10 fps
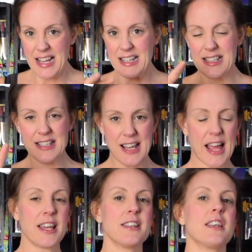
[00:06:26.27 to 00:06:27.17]

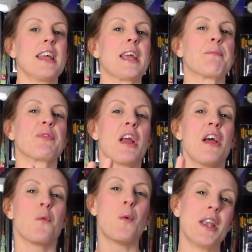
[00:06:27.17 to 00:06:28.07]
Secondly,
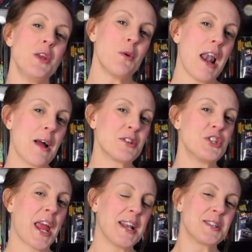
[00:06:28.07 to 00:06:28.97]
when you're allowed to
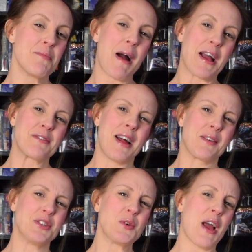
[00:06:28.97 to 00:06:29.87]
change the
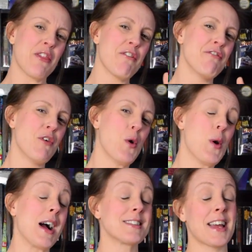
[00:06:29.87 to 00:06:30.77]
backgrounds, you get the
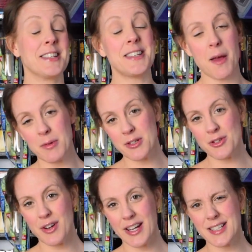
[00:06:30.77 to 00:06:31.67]
4 as I
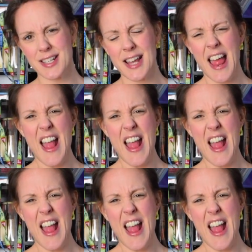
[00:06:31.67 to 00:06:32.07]
demonstrated.